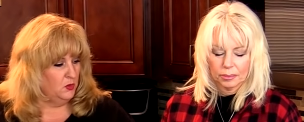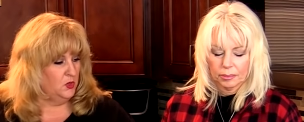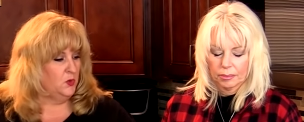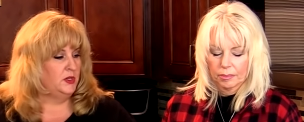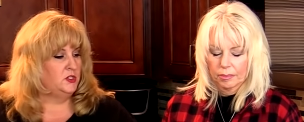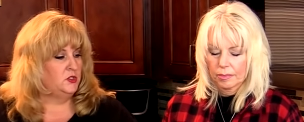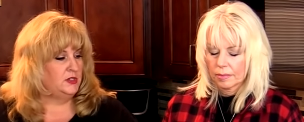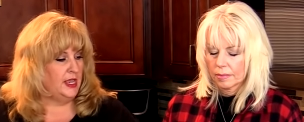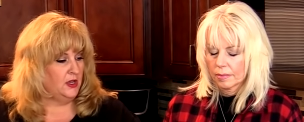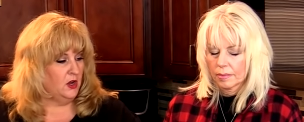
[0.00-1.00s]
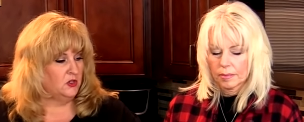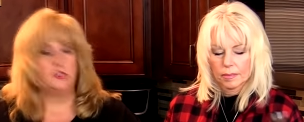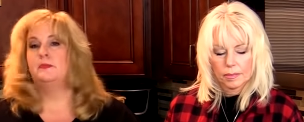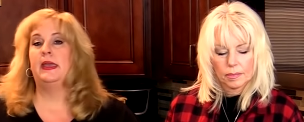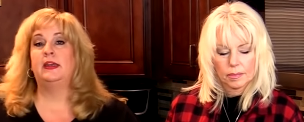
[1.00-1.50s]
Speaker 1: we're going to take our
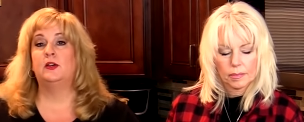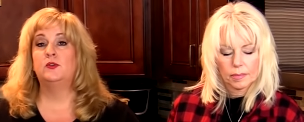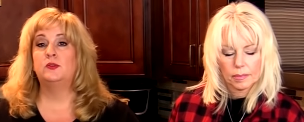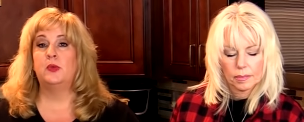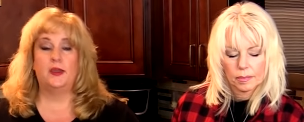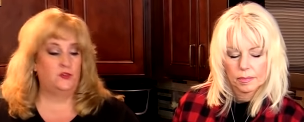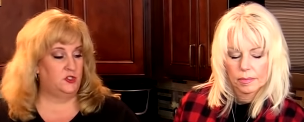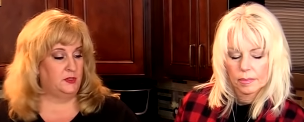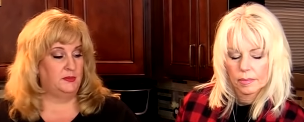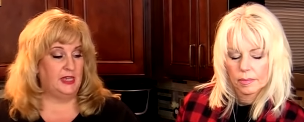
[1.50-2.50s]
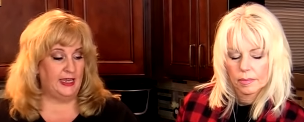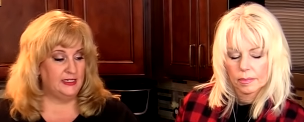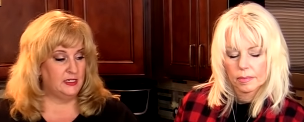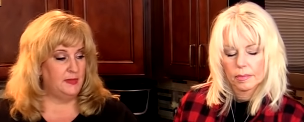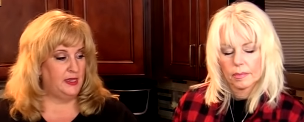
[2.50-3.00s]
tomatoes. We have just some
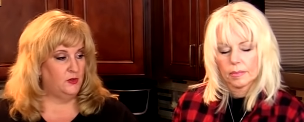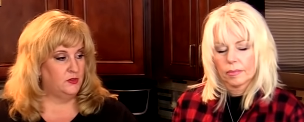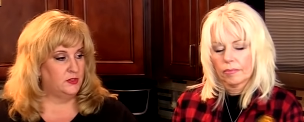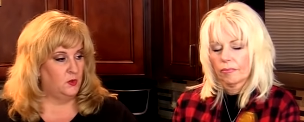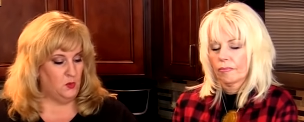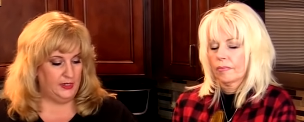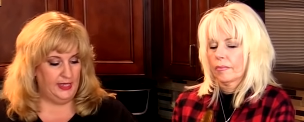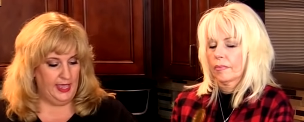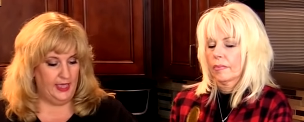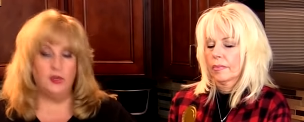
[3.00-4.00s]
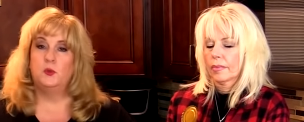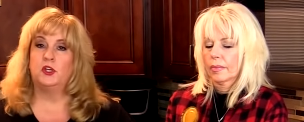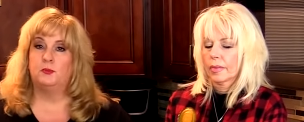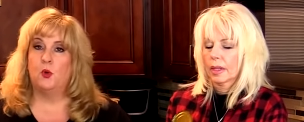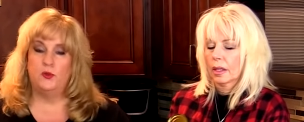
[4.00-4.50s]
diced tomatoes, one can, and we're
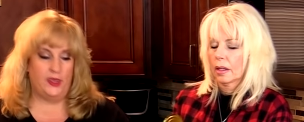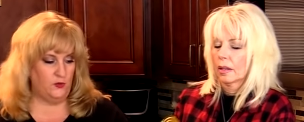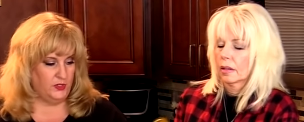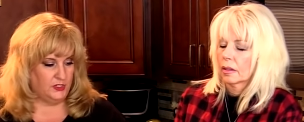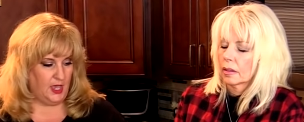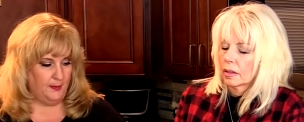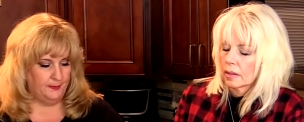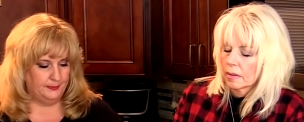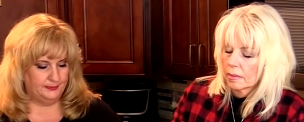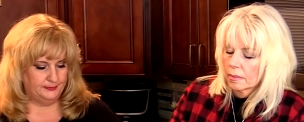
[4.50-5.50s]
gonna pour that over the top.